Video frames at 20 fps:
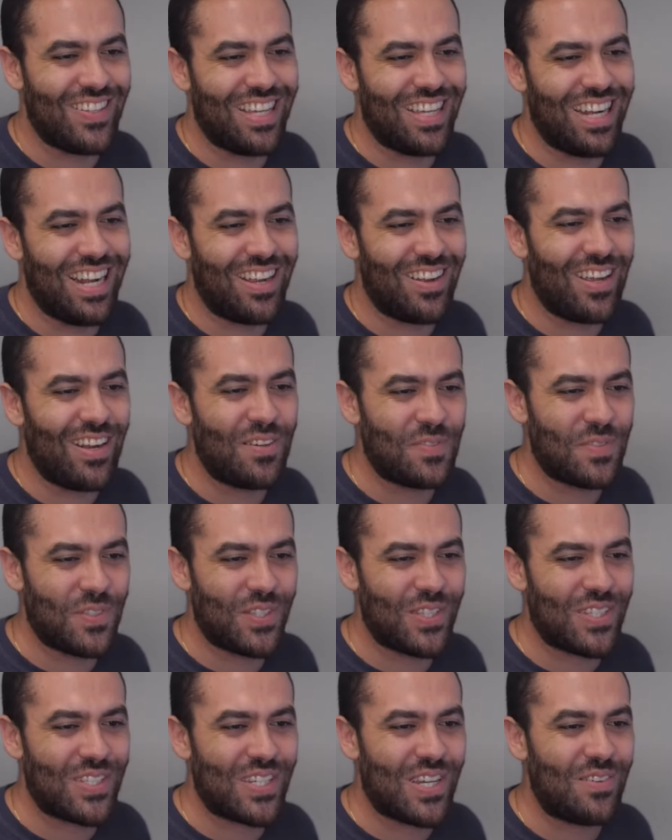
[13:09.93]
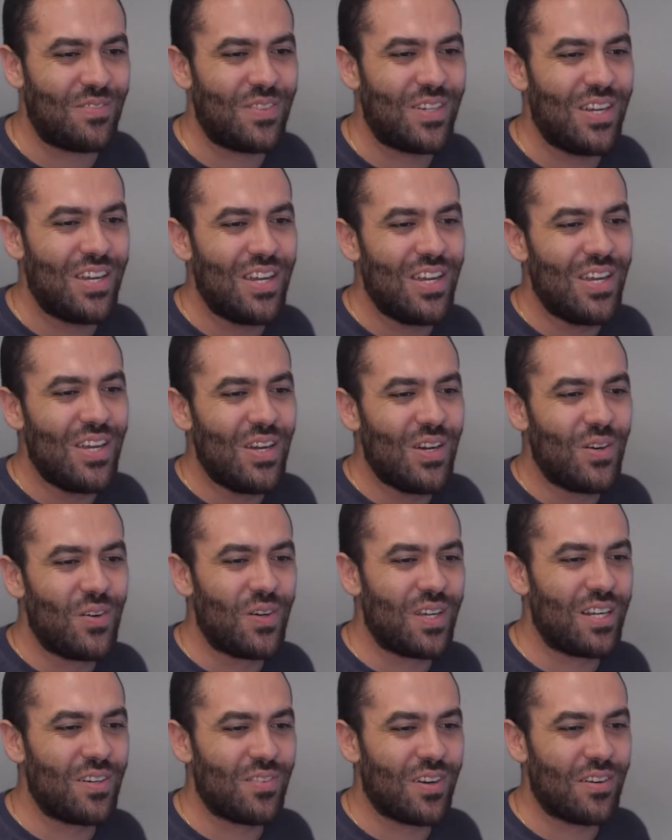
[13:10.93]
and I gotta pull this up
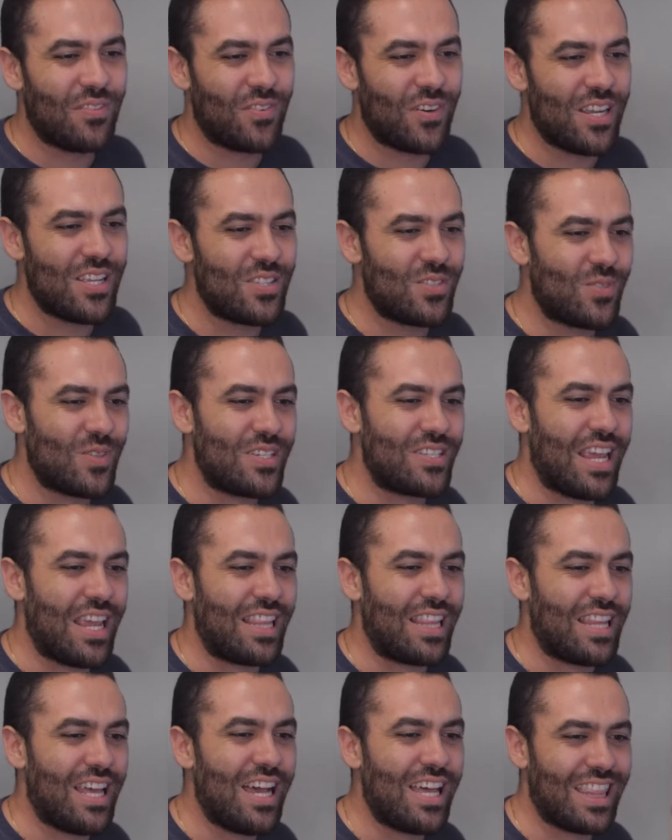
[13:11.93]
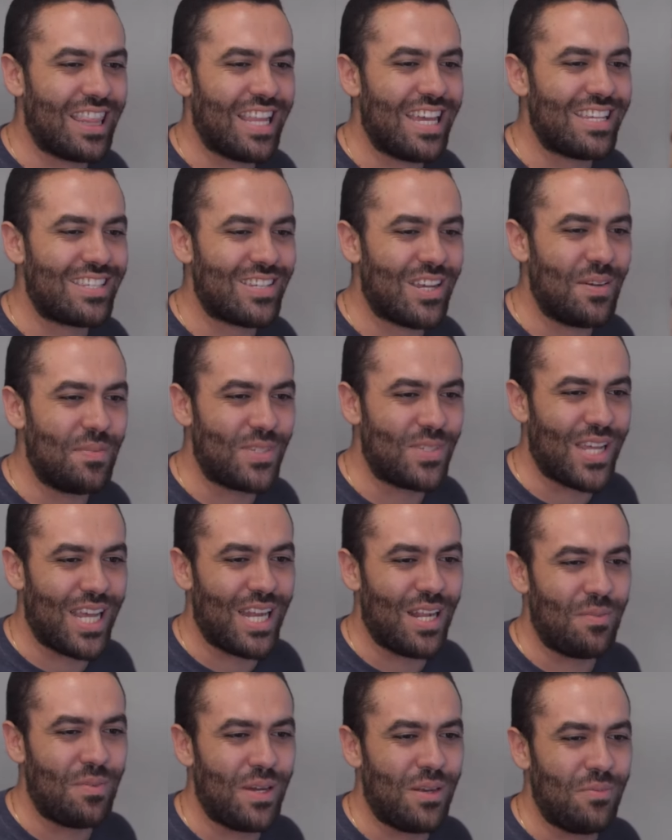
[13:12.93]
one of our friends was a lot less
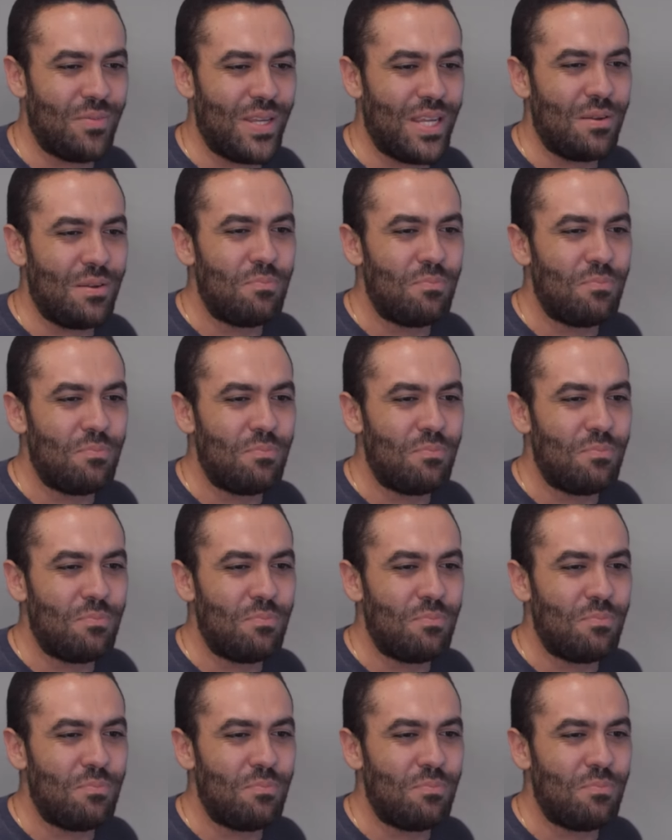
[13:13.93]
upset about being